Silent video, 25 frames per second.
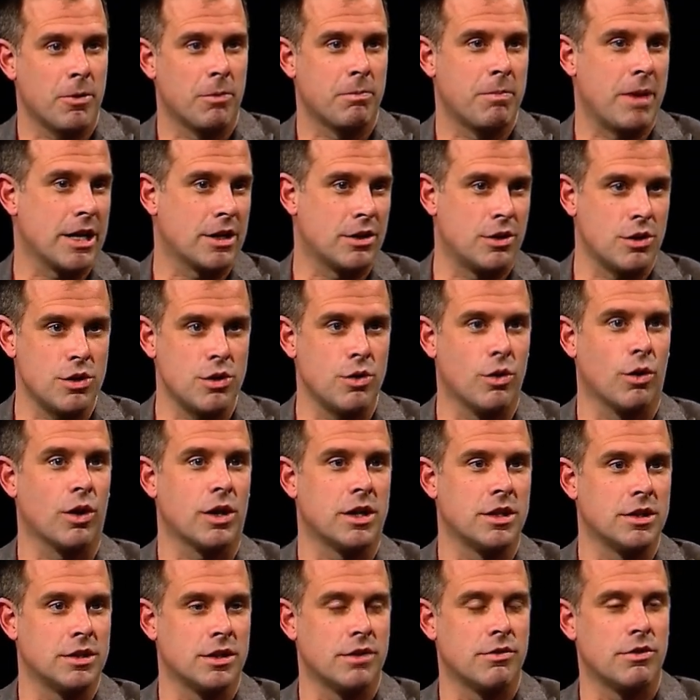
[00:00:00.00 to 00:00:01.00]
back to New York.
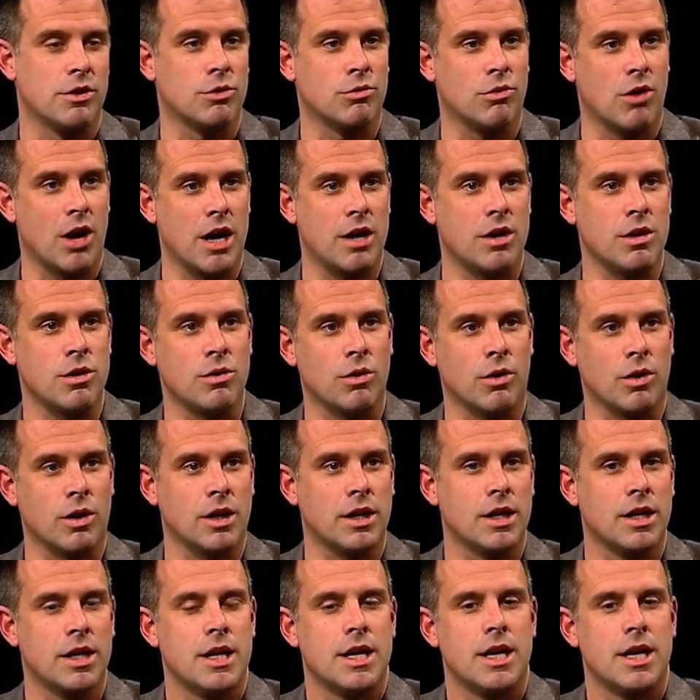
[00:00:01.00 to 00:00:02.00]
He's living in Rye, New York.